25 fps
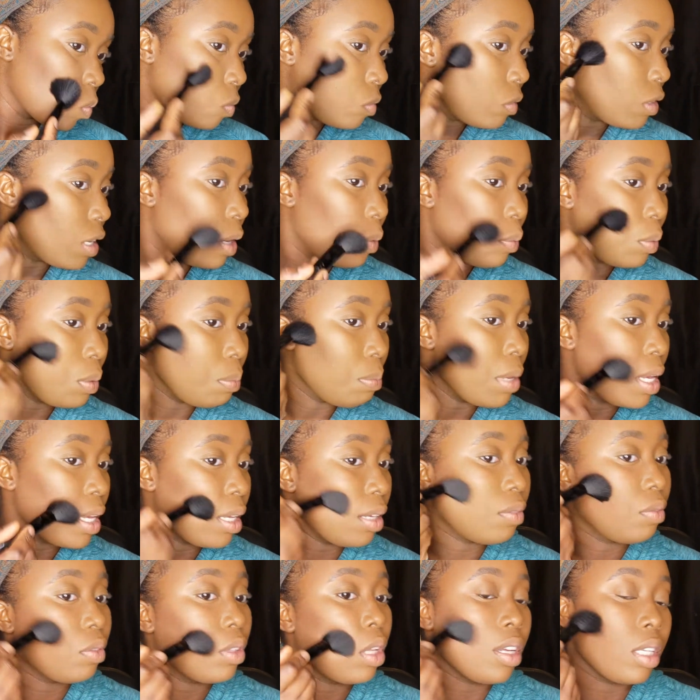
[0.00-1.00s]
that we may
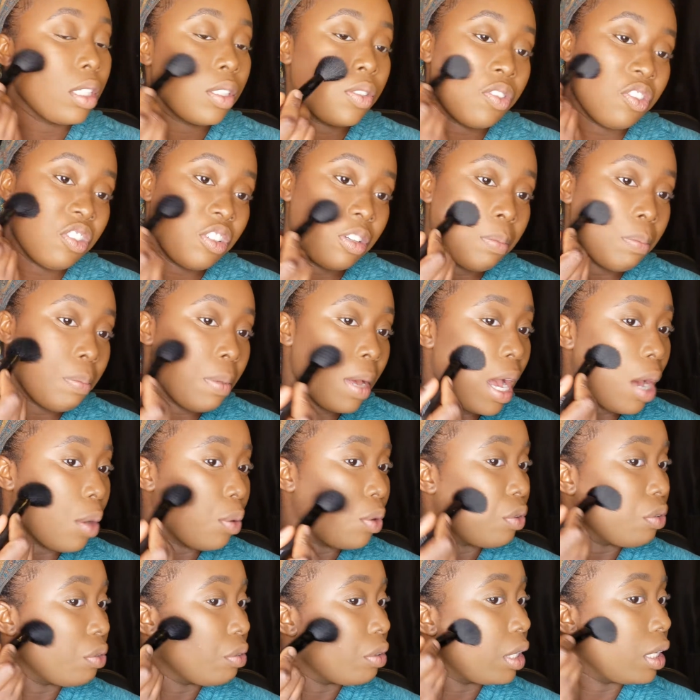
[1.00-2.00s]
have lost from
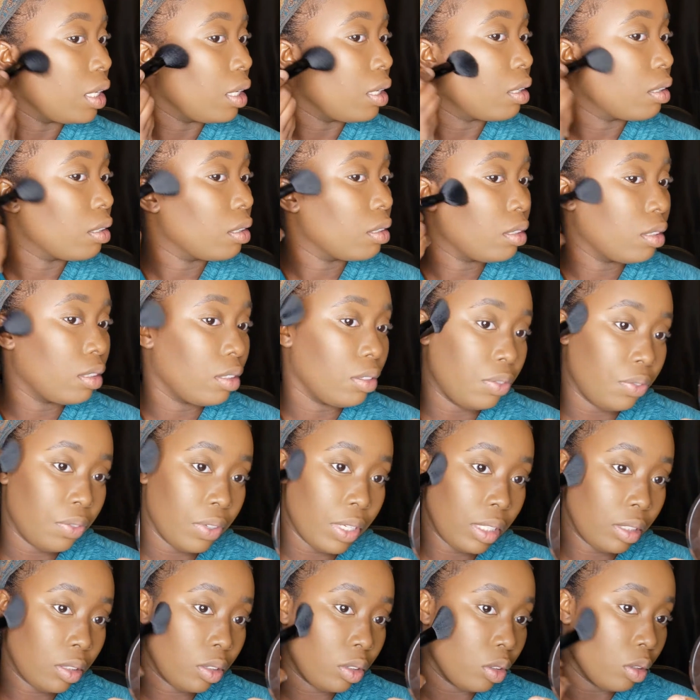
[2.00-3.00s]
powdering the
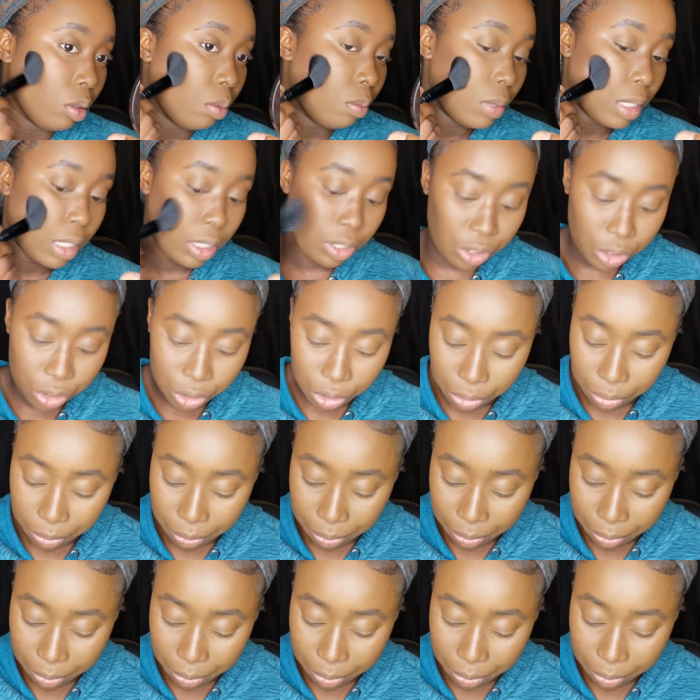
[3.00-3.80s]
face so much.